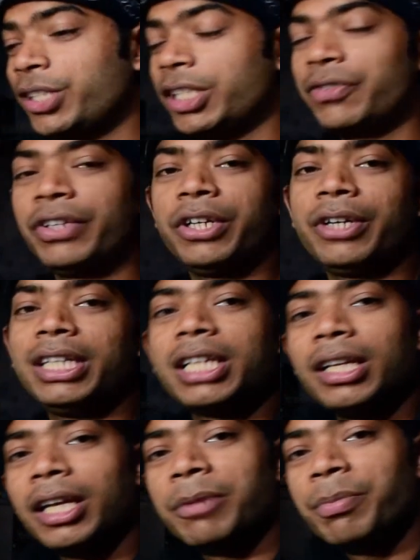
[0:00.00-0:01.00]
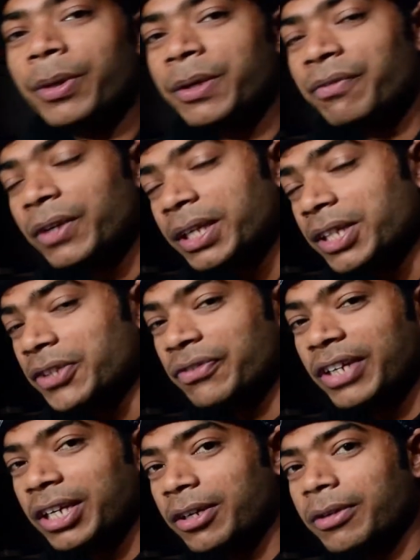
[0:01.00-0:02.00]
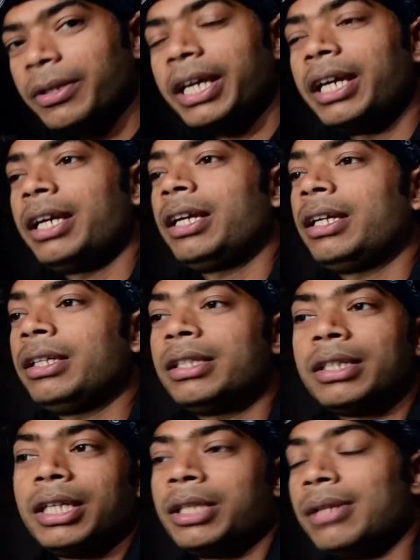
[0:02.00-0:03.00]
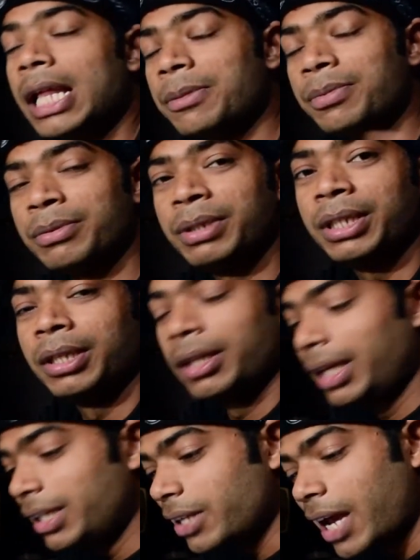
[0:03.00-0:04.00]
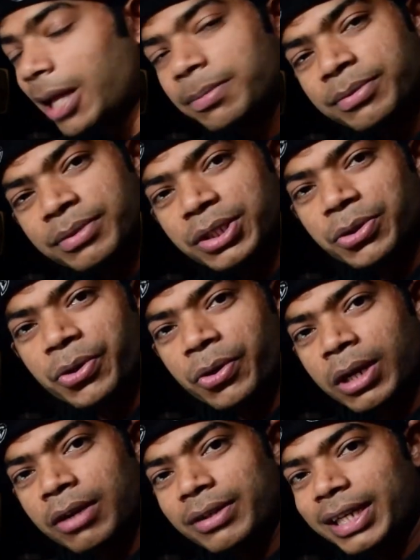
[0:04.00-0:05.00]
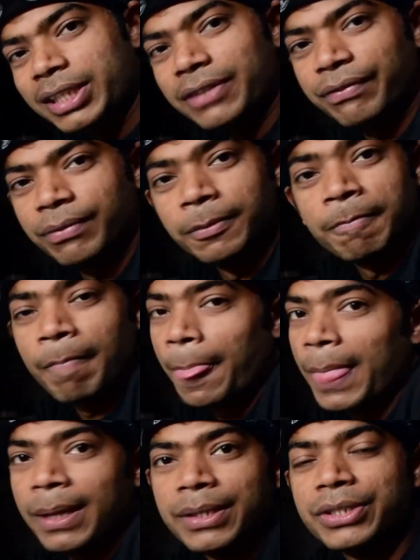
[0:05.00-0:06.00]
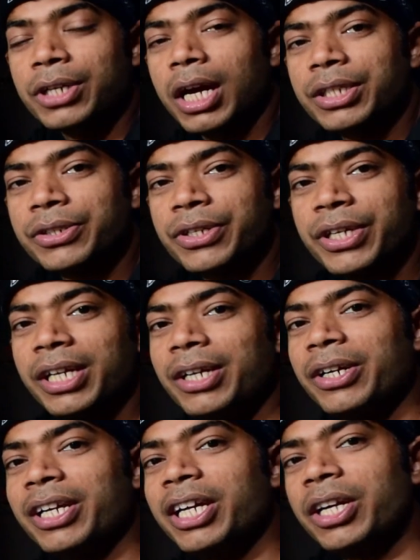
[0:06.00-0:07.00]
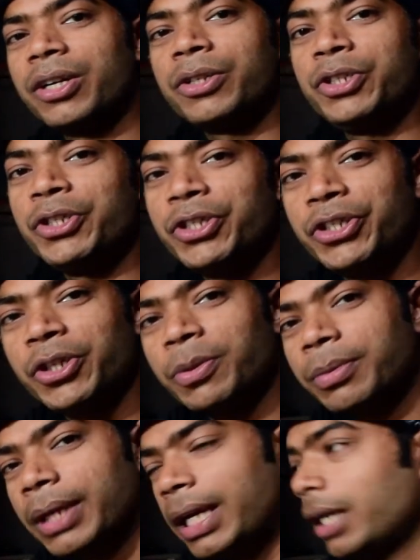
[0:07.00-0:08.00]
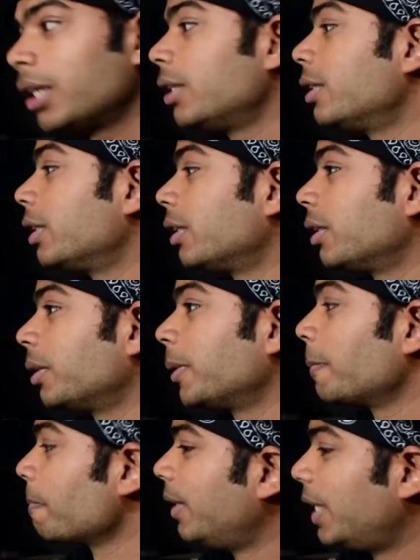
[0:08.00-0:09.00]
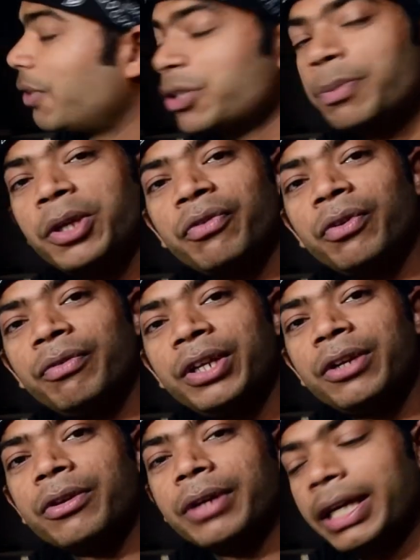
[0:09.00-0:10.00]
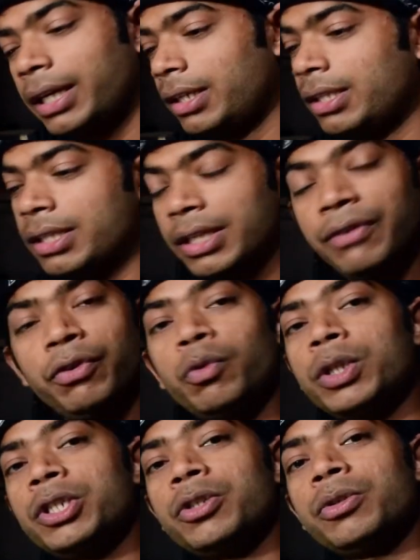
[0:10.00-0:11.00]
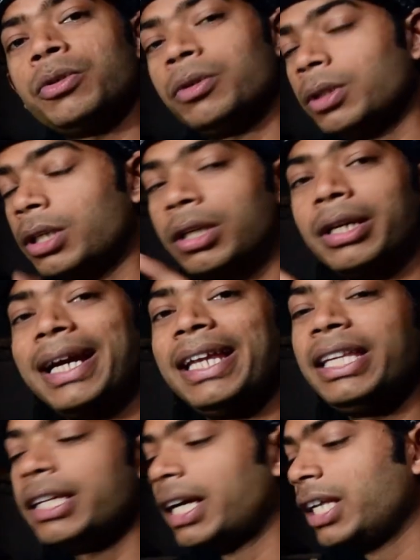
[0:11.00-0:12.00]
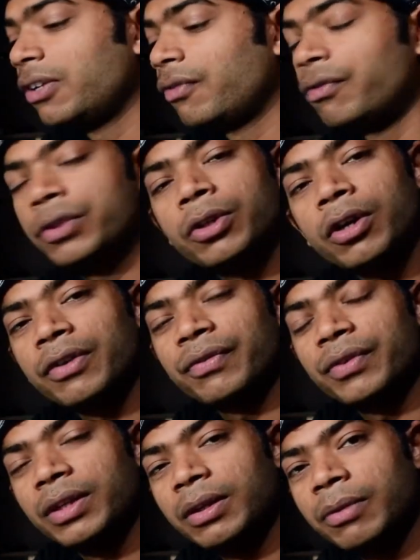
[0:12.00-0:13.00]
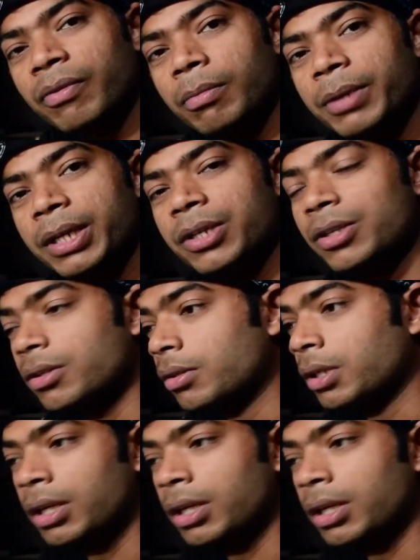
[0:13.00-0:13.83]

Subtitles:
this video. Hit that like button if you like this video, and it helps me to grow out as a content creator here on YouTube. And that was a beautiful video. And if you want to learn any kind of photography, filmmaking,